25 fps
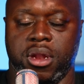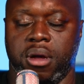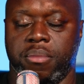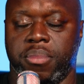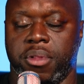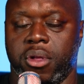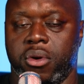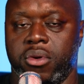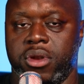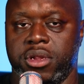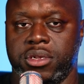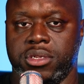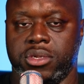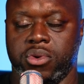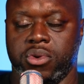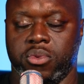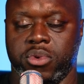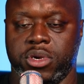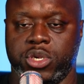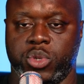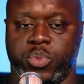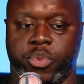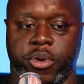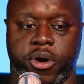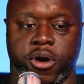upload into
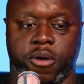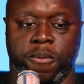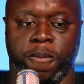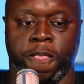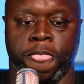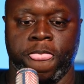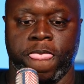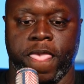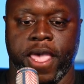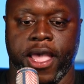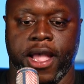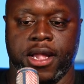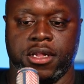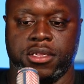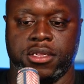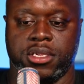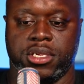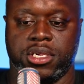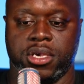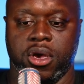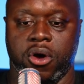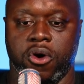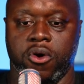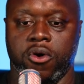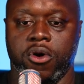Whisper, and
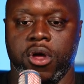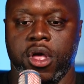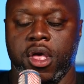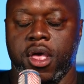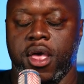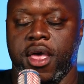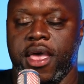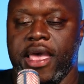so